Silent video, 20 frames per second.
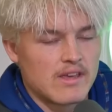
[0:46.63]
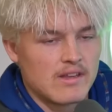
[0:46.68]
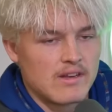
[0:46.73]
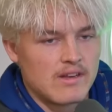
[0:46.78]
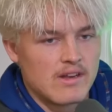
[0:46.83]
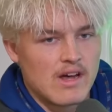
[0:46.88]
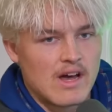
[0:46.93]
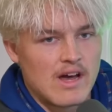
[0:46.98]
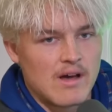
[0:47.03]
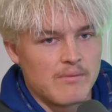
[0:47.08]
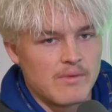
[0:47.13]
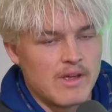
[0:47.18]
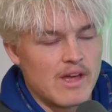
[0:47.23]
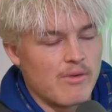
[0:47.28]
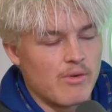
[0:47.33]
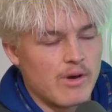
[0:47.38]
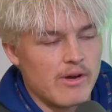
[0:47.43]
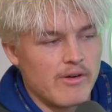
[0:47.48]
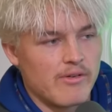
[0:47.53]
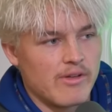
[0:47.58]
And,
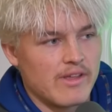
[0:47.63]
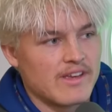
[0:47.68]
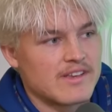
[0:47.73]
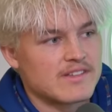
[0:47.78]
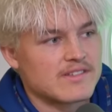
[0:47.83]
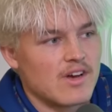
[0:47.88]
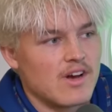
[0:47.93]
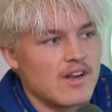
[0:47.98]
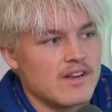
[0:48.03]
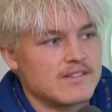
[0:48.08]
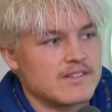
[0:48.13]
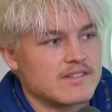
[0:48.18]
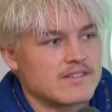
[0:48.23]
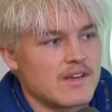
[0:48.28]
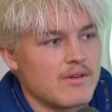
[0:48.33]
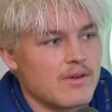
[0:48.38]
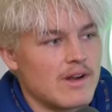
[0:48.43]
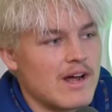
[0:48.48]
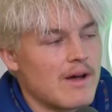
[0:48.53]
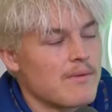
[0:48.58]
we're really excited to
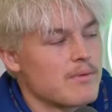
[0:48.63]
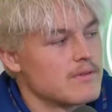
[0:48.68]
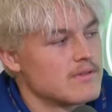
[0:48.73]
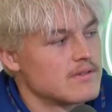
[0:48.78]
see what